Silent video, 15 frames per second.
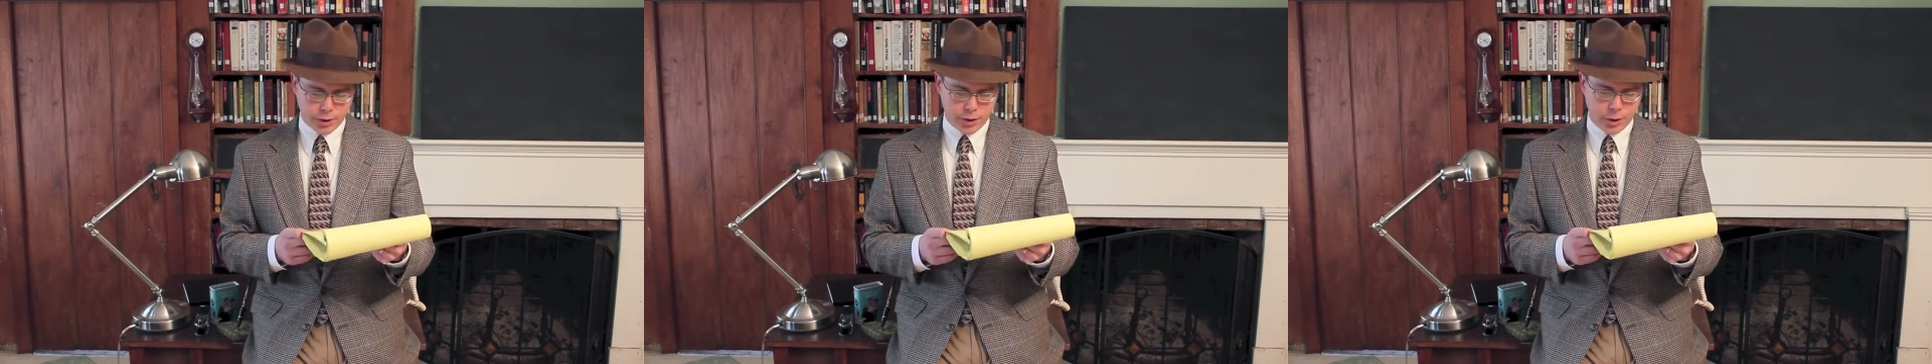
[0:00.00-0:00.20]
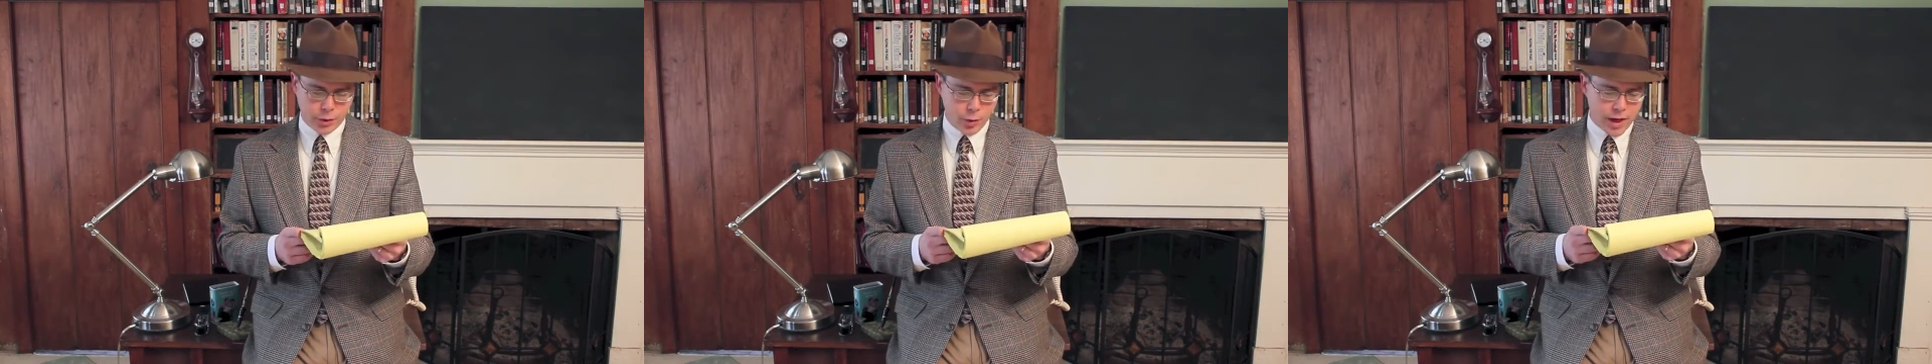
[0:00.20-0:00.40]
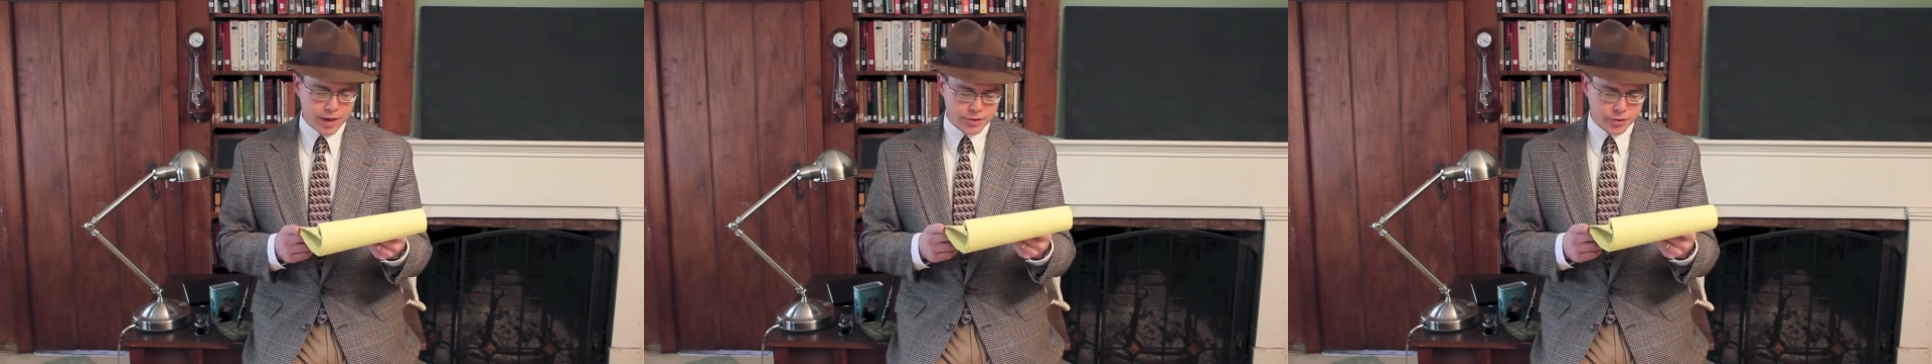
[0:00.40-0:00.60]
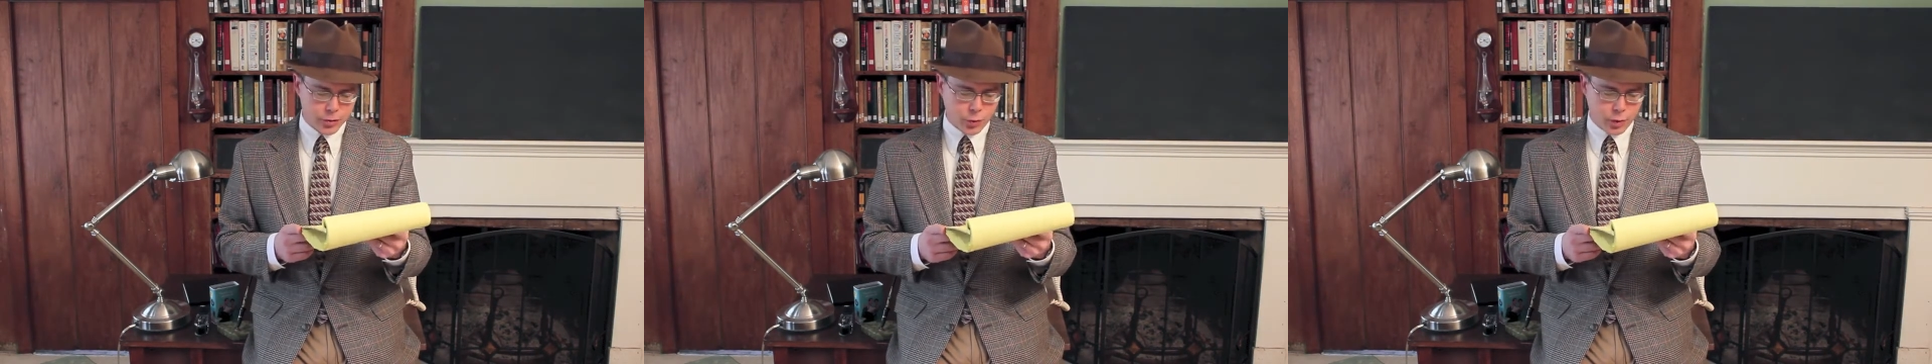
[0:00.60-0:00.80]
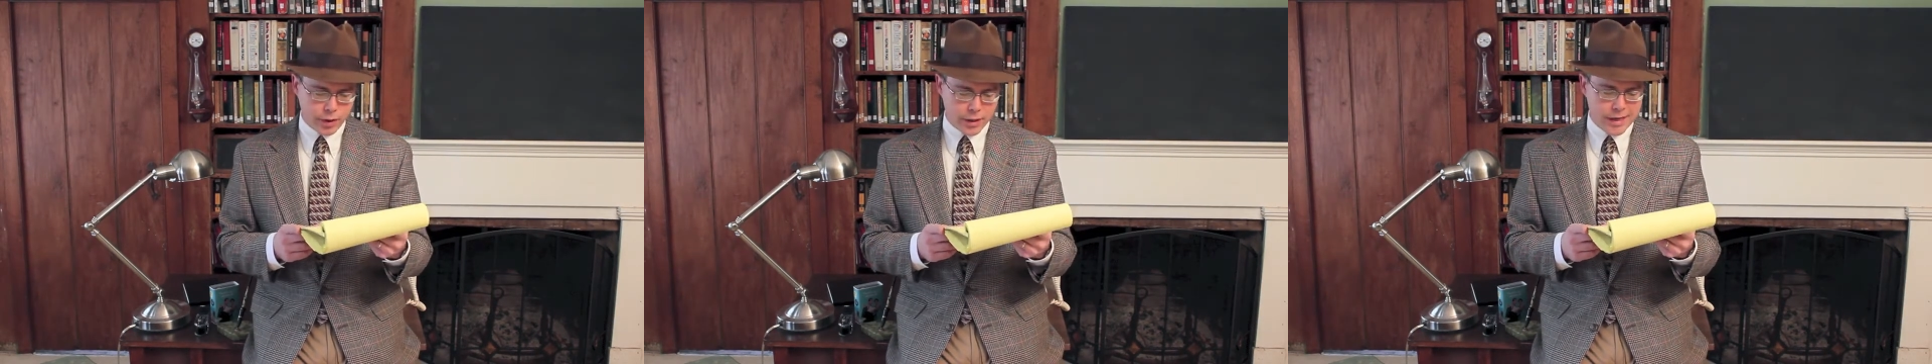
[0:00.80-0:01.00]
you asked
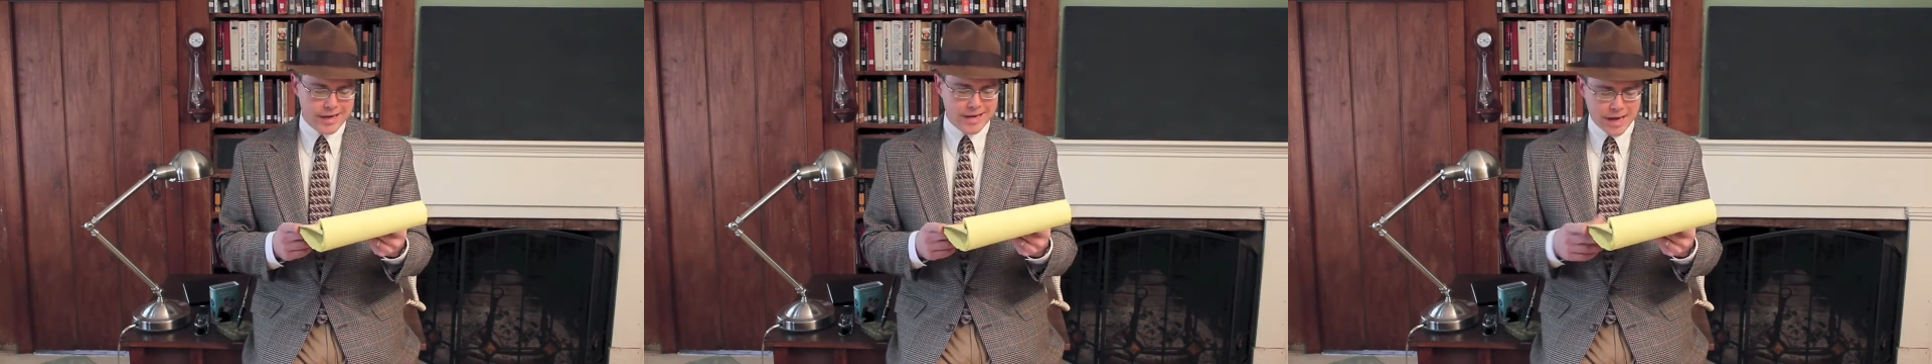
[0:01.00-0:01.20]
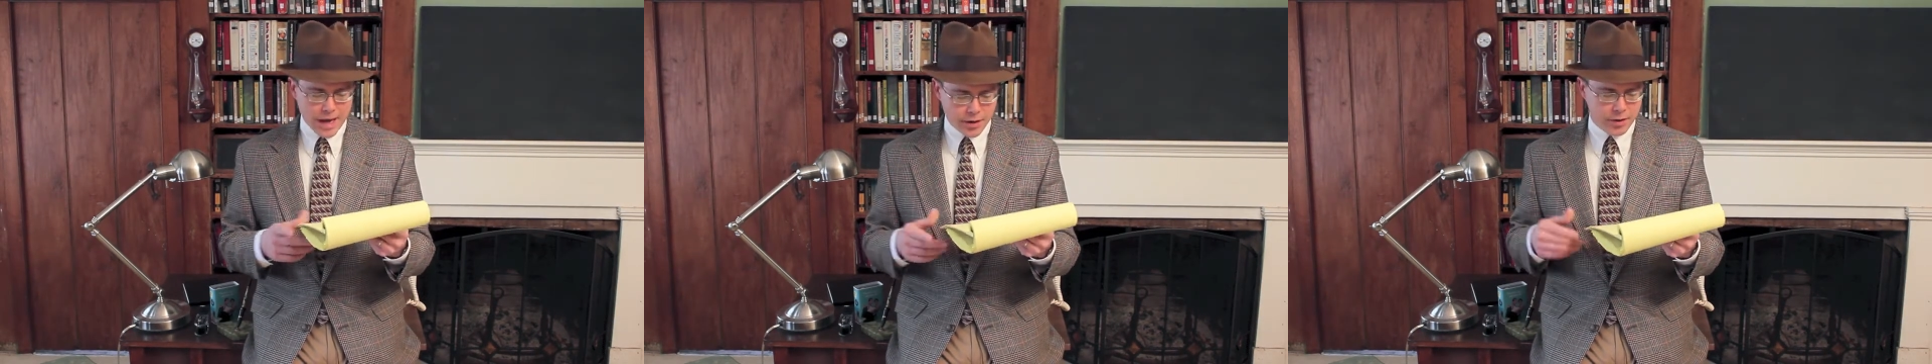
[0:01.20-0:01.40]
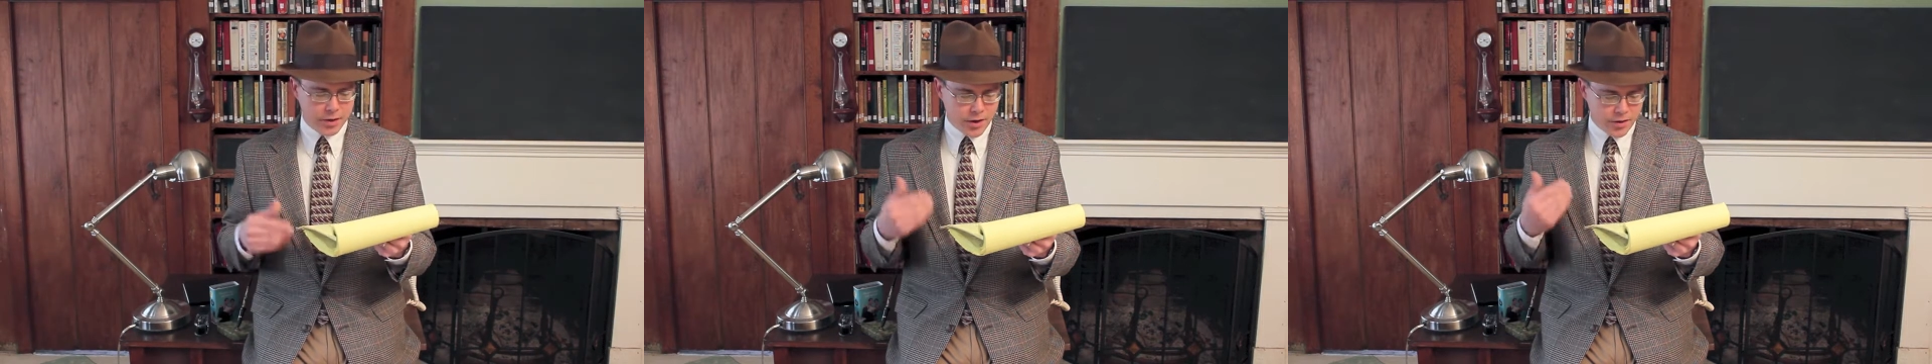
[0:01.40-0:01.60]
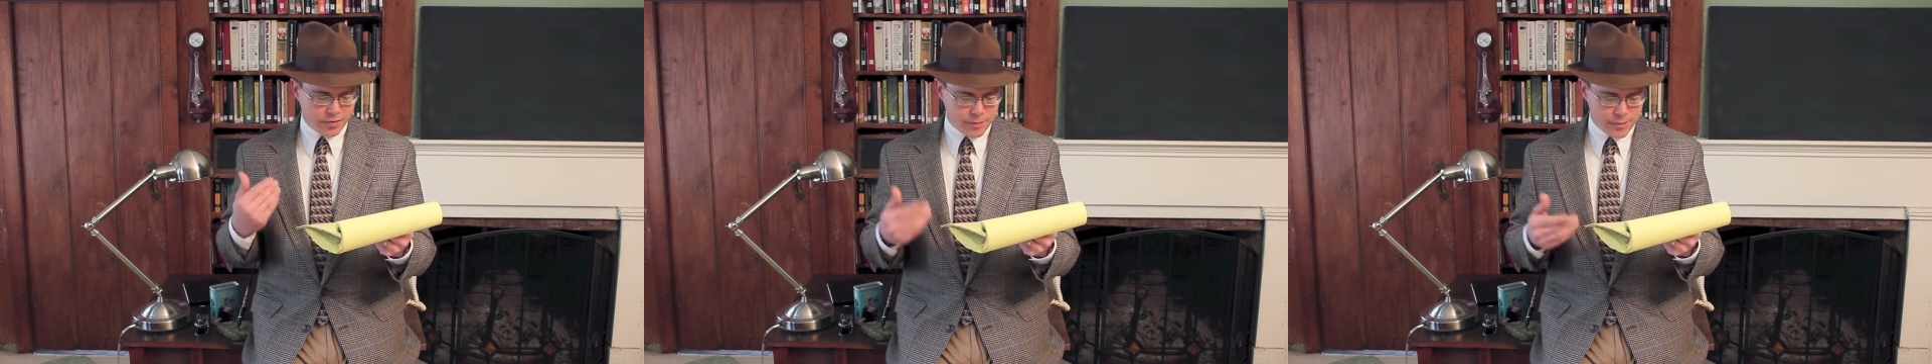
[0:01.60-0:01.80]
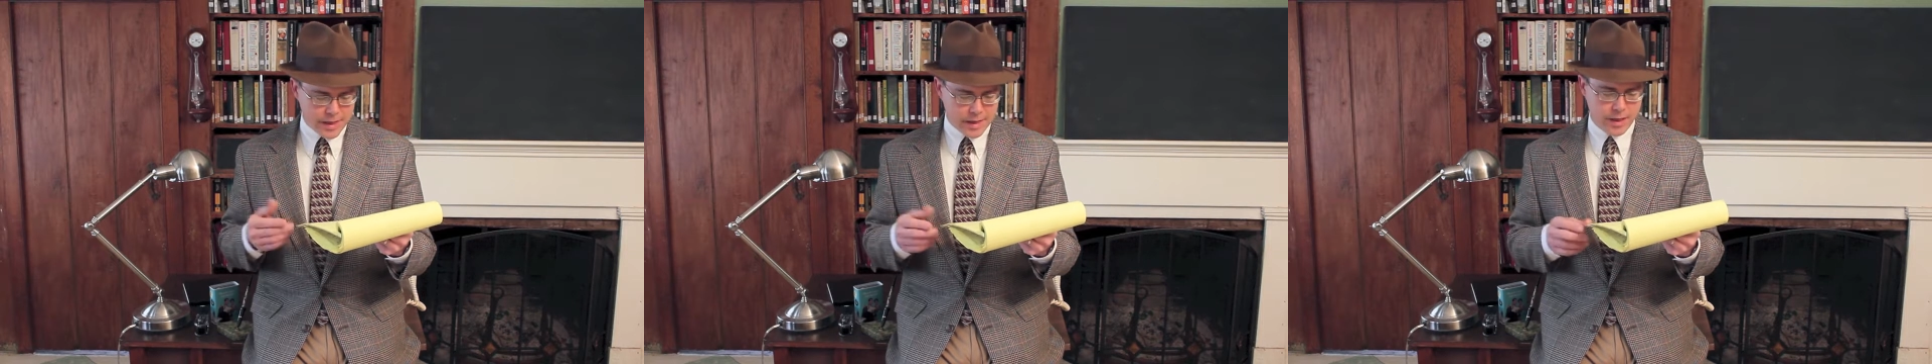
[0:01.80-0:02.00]
what not enough
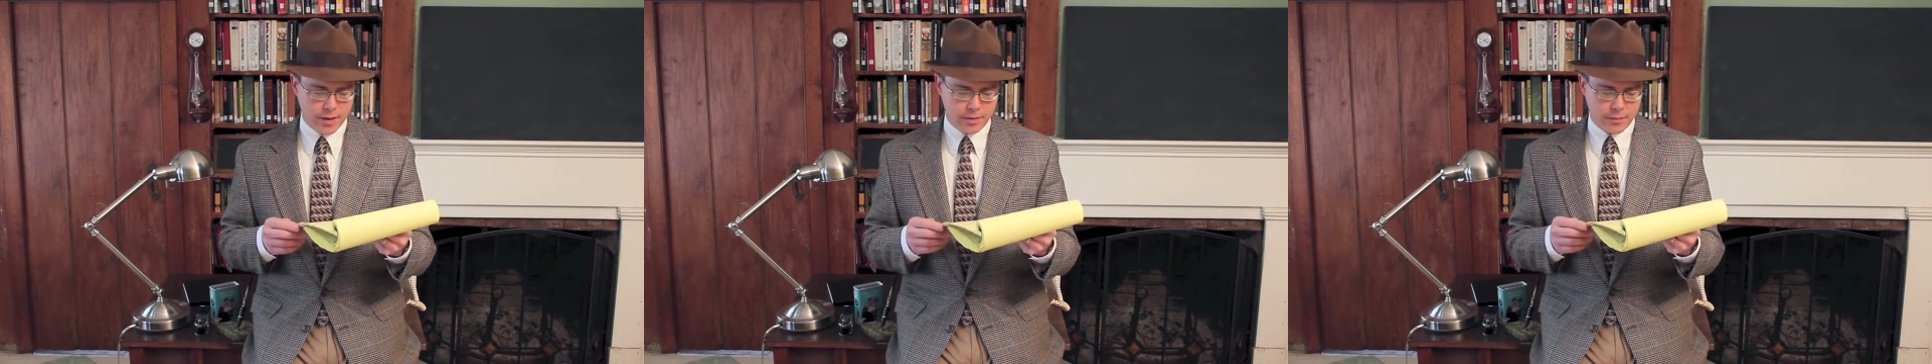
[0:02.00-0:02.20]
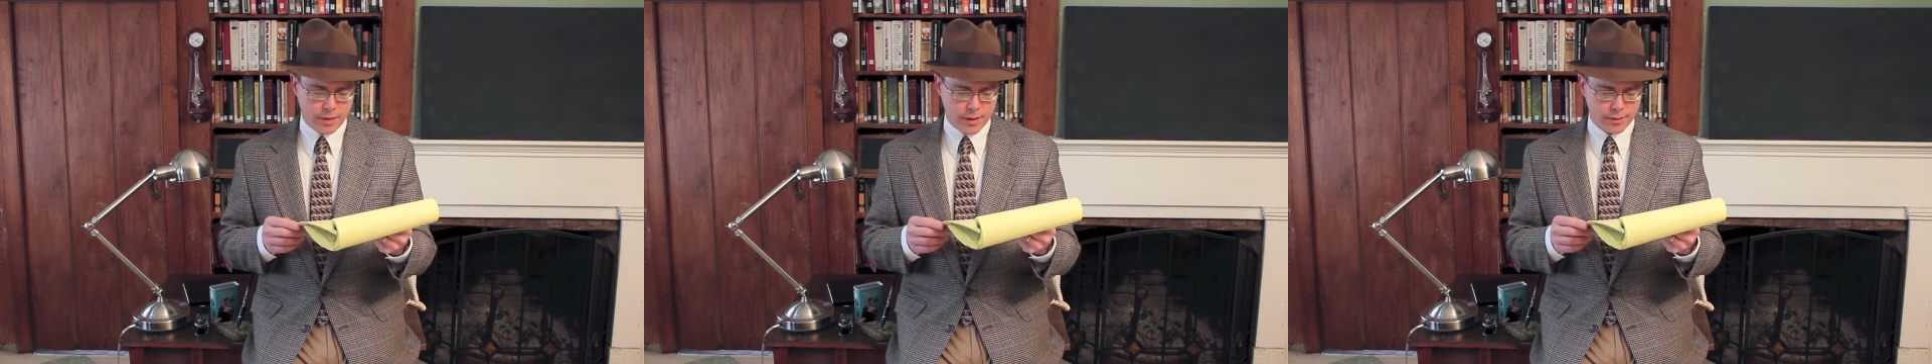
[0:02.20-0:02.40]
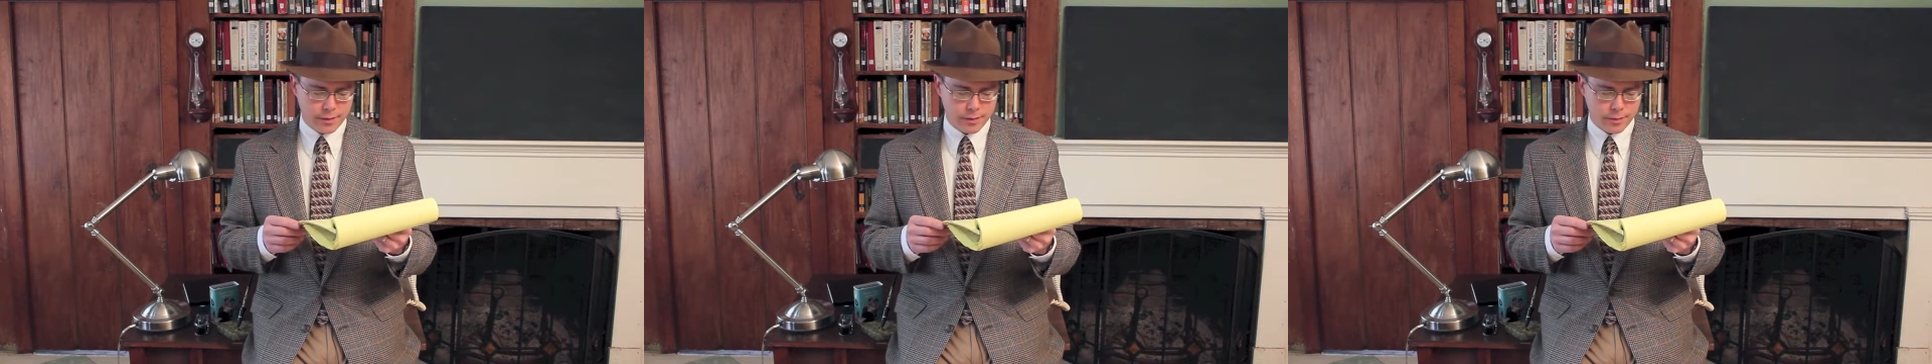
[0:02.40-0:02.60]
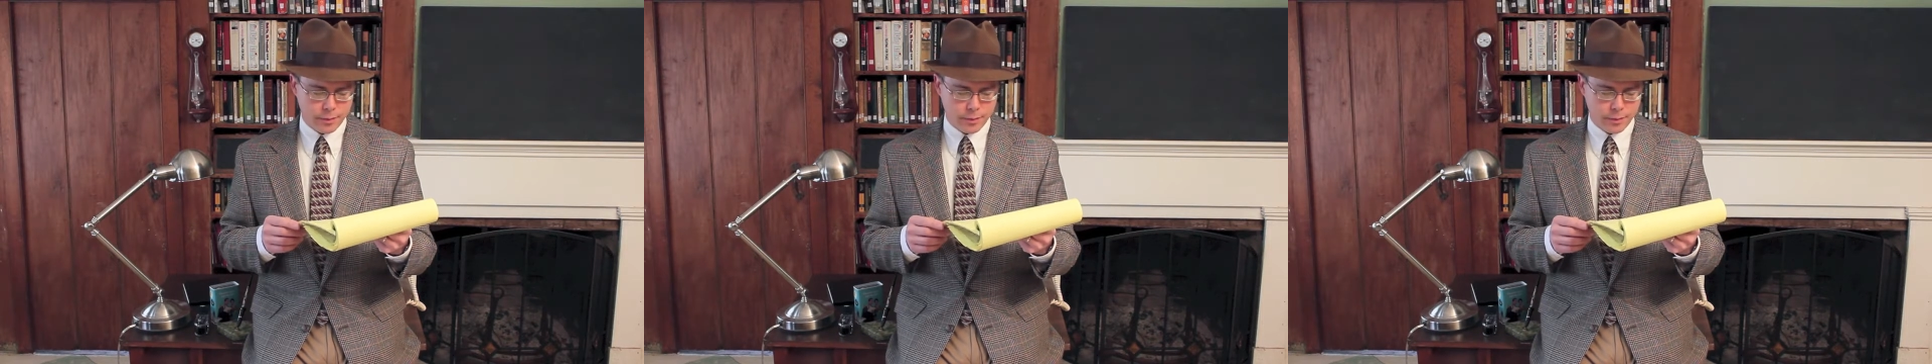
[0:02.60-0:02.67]
media meant,